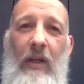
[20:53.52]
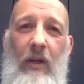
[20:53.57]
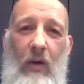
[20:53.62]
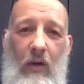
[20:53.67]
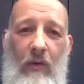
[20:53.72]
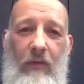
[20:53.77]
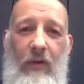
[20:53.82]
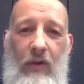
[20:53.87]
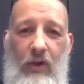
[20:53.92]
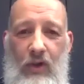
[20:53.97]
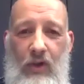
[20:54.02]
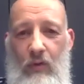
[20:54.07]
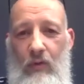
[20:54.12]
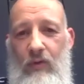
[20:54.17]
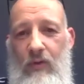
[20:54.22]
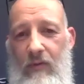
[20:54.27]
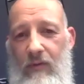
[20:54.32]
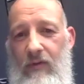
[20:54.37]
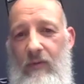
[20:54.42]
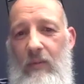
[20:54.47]
other
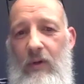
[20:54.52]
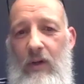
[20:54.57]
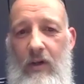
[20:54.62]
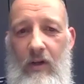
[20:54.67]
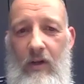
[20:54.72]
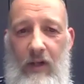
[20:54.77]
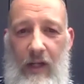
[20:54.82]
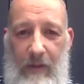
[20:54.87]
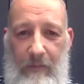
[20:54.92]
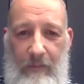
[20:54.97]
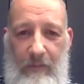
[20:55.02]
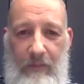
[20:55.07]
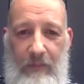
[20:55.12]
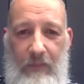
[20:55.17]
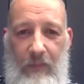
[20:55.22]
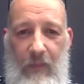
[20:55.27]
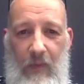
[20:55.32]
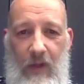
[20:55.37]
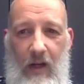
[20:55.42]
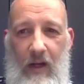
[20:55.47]
children from learning.
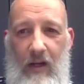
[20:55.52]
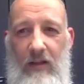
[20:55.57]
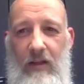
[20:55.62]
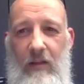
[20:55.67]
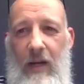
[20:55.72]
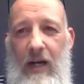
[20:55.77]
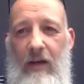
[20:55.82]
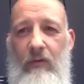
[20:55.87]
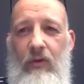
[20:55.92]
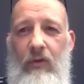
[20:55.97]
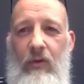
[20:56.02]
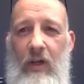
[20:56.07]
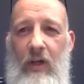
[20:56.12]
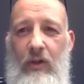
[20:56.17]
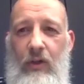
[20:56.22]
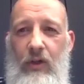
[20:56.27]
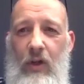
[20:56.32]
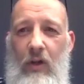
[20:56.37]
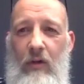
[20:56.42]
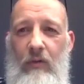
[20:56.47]
And yeah. it's about trying to
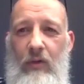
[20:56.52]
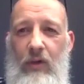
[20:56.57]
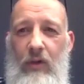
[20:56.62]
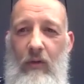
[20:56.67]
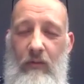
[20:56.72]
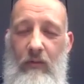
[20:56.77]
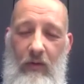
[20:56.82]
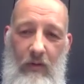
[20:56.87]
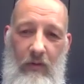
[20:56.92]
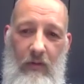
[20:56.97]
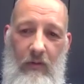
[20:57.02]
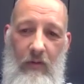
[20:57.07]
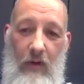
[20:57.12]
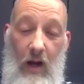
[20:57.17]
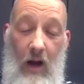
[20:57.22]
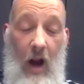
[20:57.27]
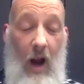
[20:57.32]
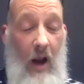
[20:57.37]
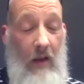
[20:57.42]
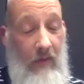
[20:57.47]
show children
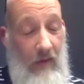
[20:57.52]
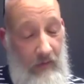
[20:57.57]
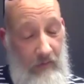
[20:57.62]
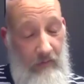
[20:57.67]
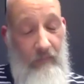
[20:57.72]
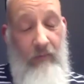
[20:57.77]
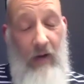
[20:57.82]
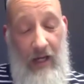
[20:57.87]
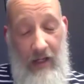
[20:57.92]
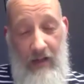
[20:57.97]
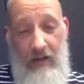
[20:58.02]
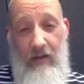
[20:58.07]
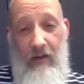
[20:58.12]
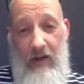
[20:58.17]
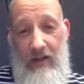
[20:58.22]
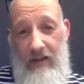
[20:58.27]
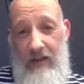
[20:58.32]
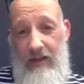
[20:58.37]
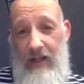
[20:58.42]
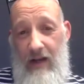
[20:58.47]
that they're
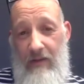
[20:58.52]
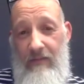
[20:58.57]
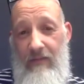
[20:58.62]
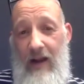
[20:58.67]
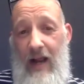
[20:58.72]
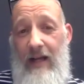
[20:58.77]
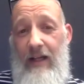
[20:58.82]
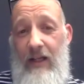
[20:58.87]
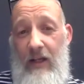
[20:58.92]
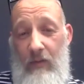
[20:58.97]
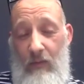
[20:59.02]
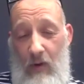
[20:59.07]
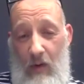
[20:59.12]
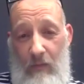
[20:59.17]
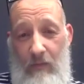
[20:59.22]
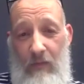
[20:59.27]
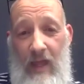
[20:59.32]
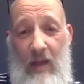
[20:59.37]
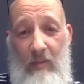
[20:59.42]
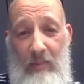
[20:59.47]
recognizing their value
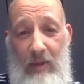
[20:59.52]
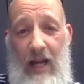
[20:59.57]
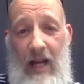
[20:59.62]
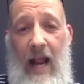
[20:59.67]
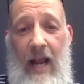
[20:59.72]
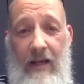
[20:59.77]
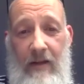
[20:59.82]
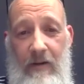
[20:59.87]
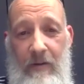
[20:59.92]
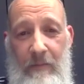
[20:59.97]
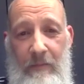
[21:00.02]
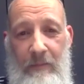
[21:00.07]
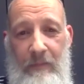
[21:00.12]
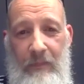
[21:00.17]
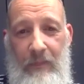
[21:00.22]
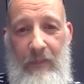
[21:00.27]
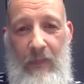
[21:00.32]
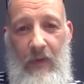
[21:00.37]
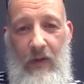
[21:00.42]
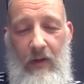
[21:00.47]
of their play.
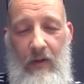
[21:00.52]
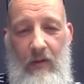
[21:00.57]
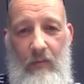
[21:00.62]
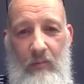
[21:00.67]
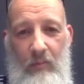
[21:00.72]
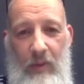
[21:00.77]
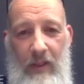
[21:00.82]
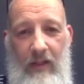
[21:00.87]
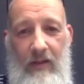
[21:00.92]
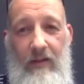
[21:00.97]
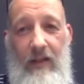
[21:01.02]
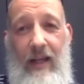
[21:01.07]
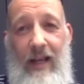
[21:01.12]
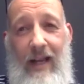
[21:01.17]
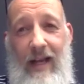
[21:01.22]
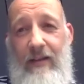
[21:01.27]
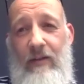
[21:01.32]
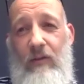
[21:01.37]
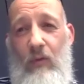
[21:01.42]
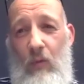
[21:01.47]
Because the
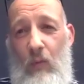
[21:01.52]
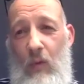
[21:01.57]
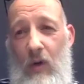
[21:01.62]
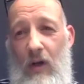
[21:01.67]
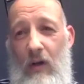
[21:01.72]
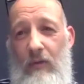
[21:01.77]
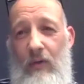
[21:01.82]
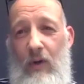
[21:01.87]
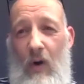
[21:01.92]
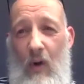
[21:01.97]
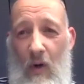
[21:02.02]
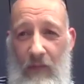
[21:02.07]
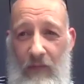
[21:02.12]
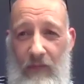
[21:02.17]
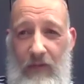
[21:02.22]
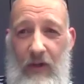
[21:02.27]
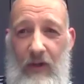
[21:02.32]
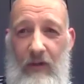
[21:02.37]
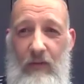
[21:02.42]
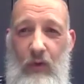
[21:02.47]
adult world
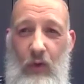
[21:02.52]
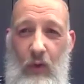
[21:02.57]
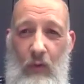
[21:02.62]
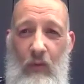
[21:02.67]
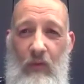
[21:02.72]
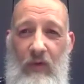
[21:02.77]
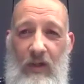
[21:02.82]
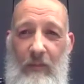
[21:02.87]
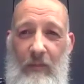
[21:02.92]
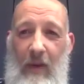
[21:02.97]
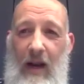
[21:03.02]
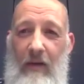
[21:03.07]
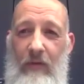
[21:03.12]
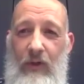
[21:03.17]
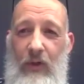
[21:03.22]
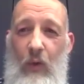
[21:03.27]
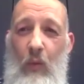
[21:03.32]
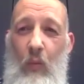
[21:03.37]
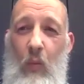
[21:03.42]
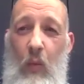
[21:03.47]
often talks about
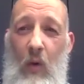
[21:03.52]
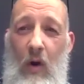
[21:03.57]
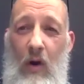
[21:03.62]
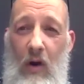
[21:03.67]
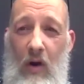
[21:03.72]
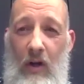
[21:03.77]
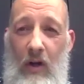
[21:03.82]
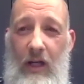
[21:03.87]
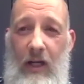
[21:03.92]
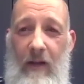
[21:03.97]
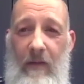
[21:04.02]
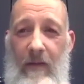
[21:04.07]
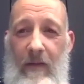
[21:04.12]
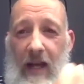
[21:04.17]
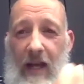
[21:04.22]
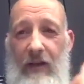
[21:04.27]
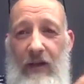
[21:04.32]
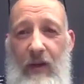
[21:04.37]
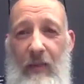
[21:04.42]
you work and then you